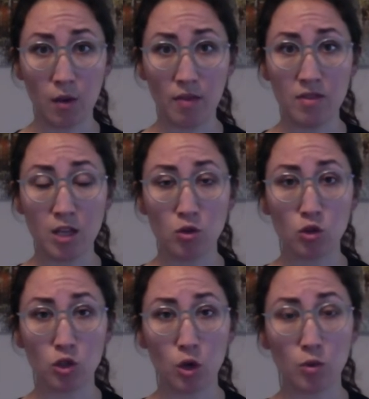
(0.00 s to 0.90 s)
and then you
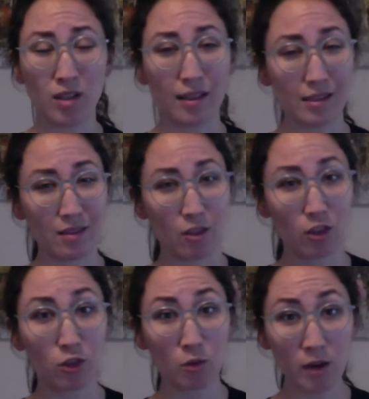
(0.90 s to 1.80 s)
should go to lesson
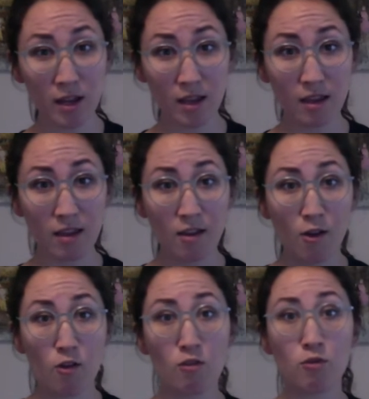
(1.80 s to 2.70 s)
3
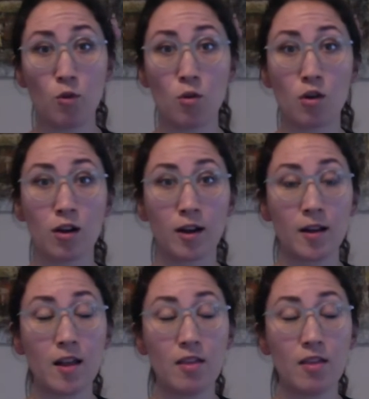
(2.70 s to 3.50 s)
for